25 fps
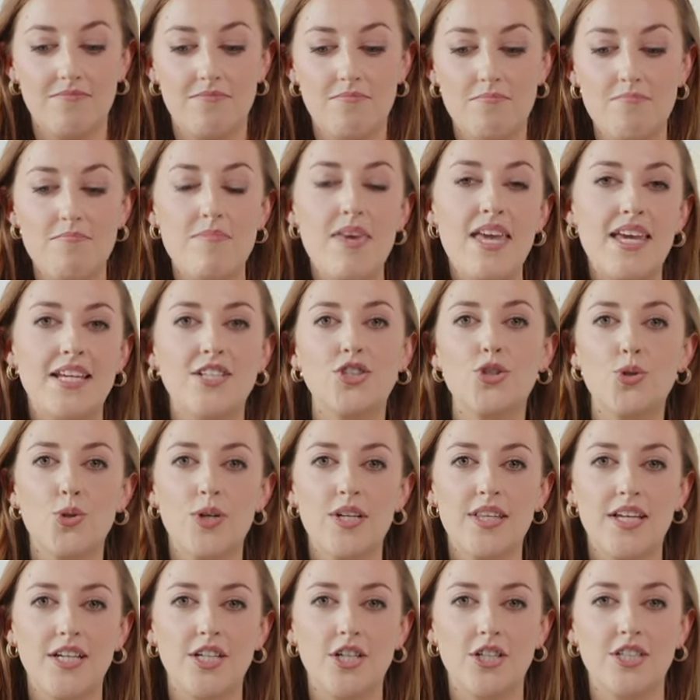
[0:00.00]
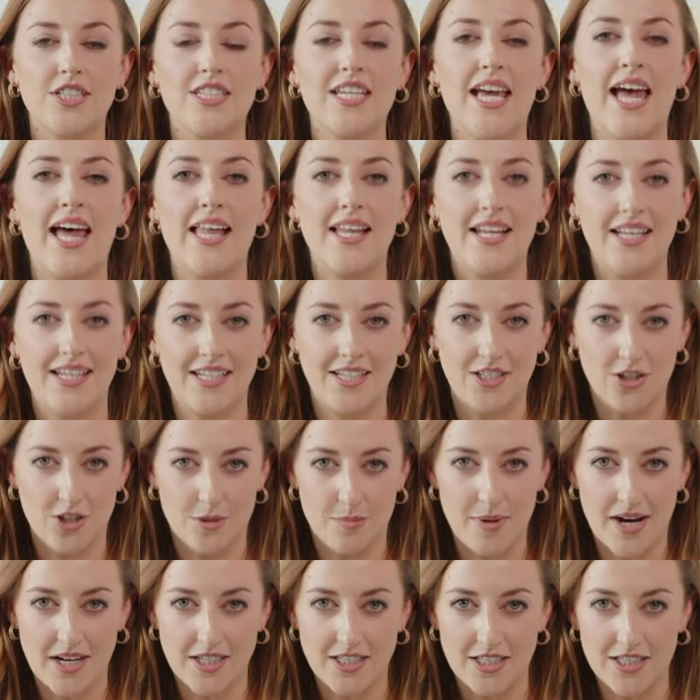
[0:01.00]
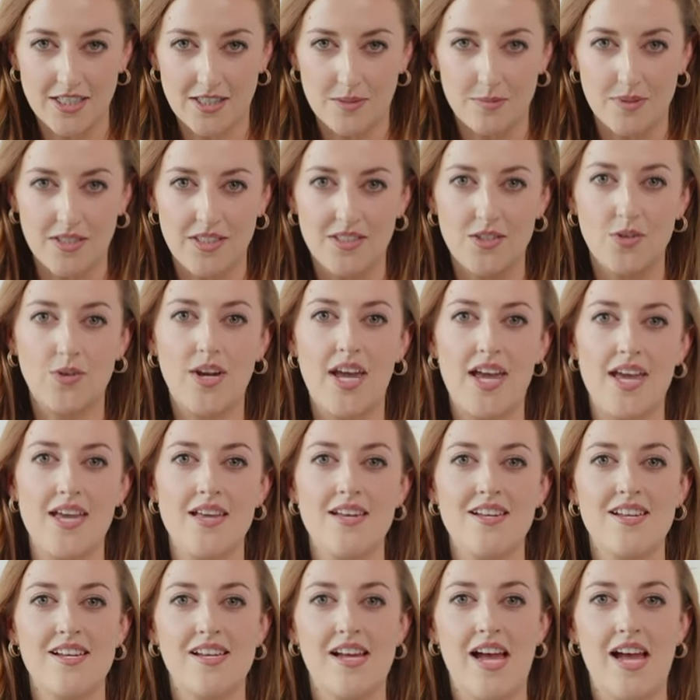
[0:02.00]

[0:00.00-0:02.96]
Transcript: make sure that you're telling your participants, okay,